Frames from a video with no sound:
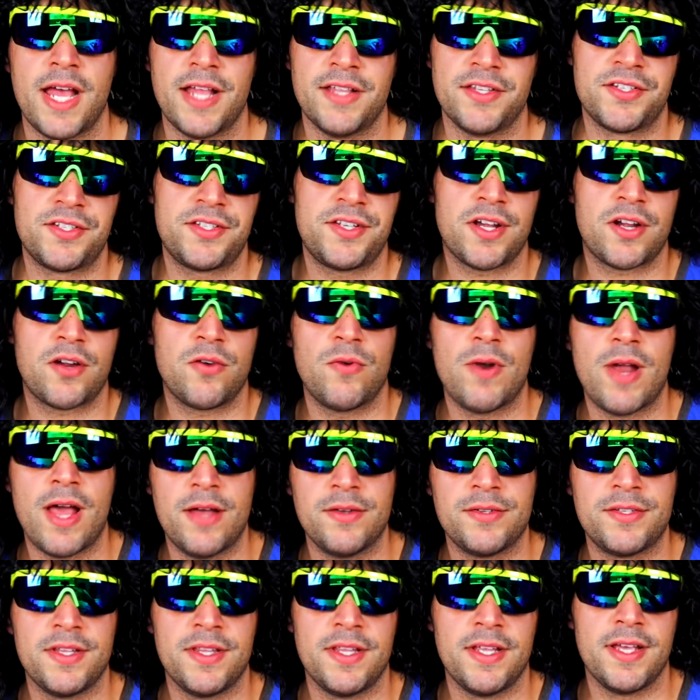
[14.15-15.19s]
And stick
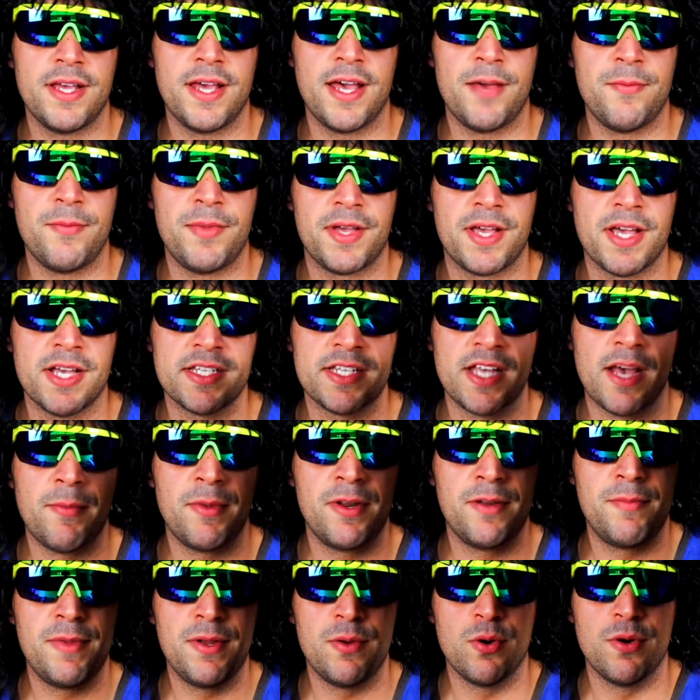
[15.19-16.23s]
around to the end because I'm going
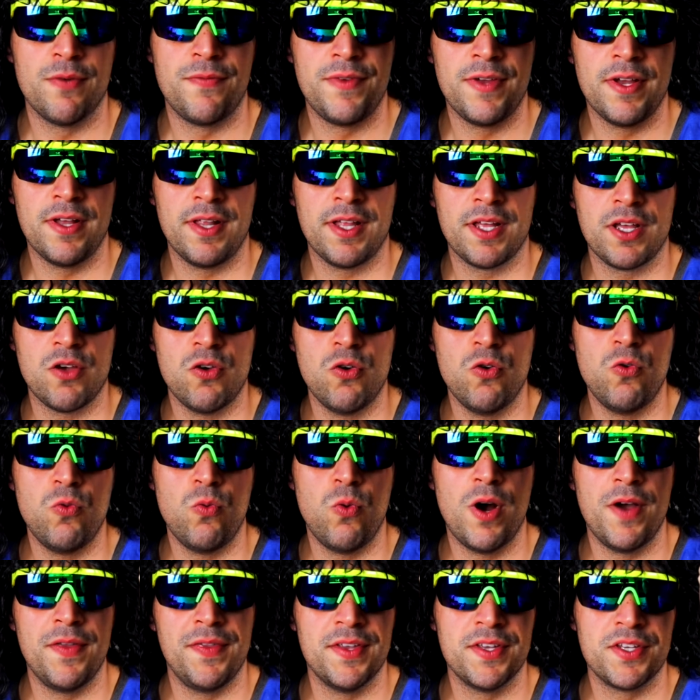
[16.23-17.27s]
to be revealing who
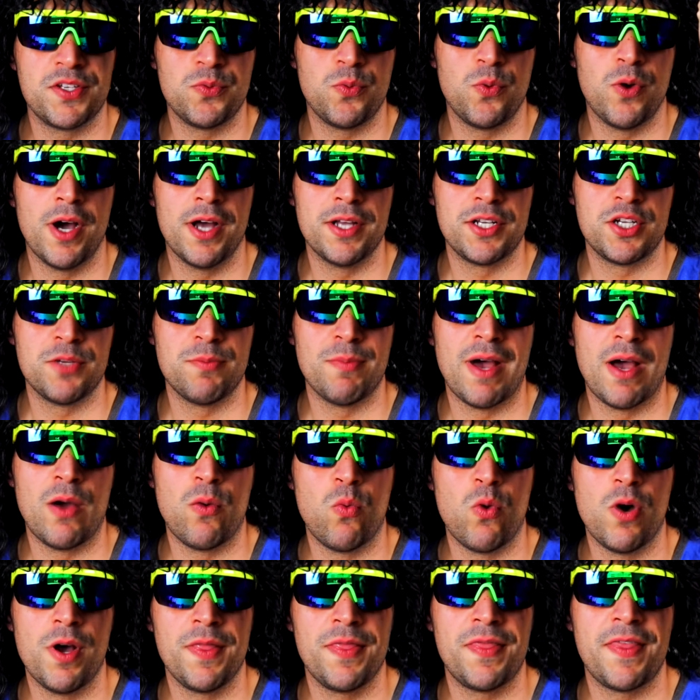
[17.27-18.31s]
won this watch in my
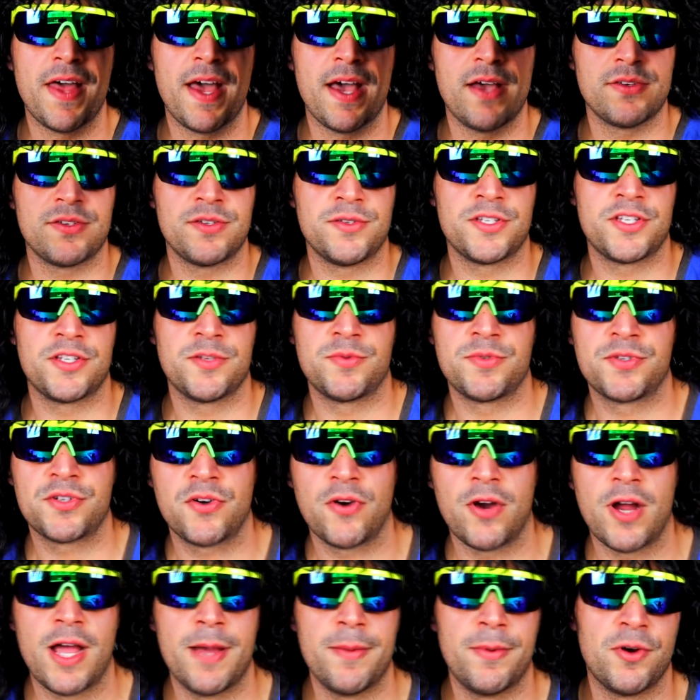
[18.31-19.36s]
1000
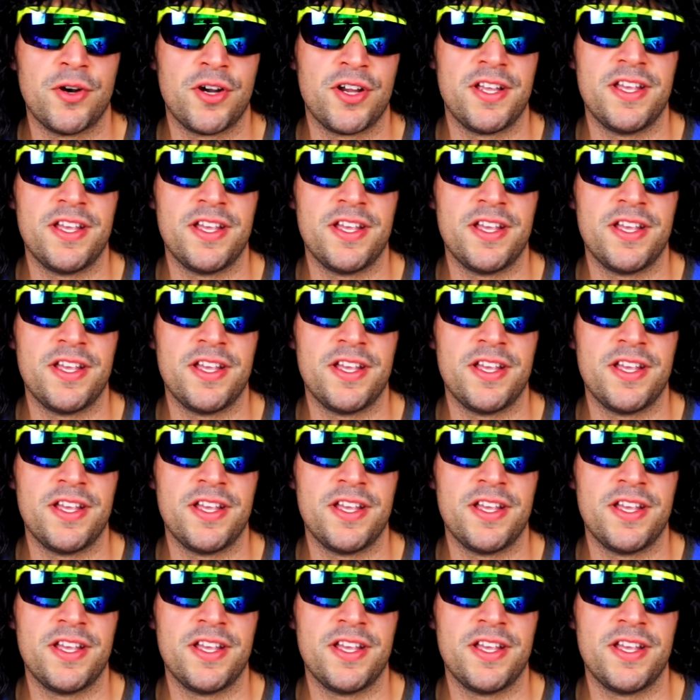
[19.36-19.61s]
subscriber